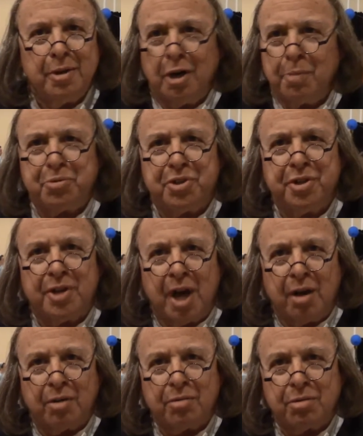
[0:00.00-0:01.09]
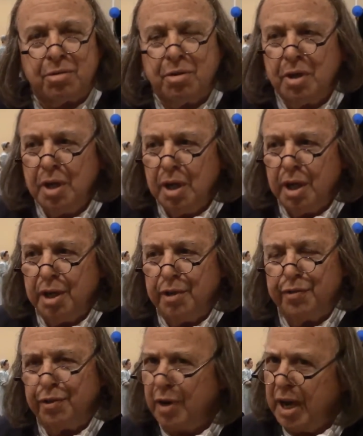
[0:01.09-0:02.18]
ups and downs, in
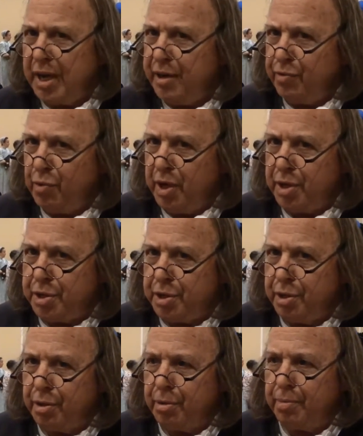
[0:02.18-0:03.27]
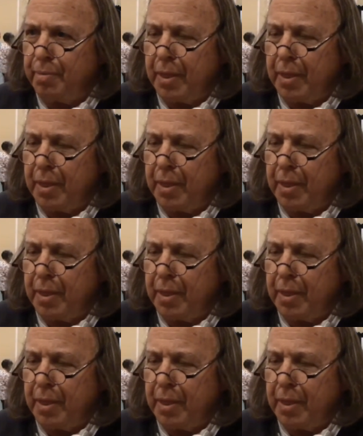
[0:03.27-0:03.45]
a variety of ways here.